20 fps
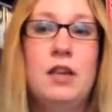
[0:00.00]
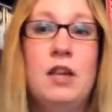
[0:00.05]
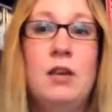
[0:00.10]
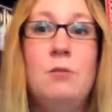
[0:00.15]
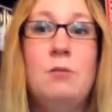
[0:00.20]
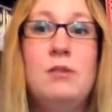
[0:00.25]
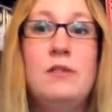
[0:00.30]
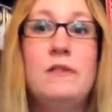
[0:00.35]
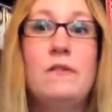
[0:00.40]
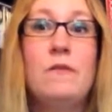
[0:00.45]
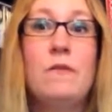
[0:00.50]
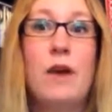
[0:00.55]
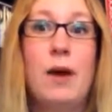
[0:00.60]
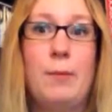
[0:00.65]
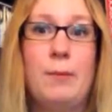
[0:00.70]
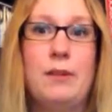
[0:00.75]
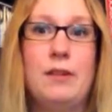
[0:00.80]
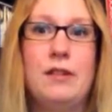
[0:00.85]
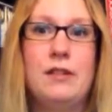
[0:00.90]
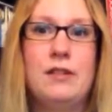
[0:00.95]
It was
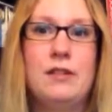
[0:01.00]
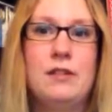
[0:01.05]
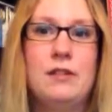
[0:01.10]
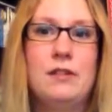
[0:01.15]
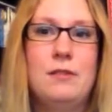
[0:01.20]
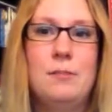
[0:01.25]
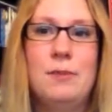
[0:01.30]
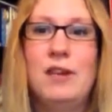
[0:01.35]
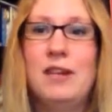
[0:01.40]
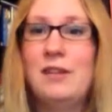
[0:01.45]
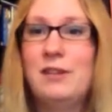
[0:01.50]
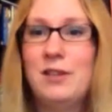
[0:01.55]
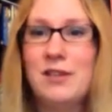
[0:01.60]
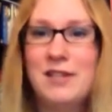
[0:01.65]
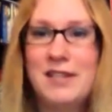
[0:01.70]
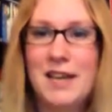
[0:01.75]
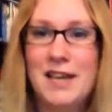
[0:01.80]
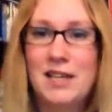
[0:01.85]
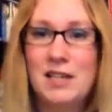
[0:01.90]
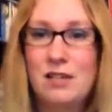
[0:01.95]
fabulous. My
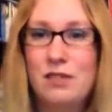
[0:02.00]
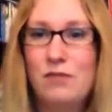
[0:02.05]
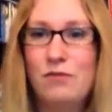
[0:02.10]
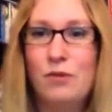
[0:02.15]
in-laws asked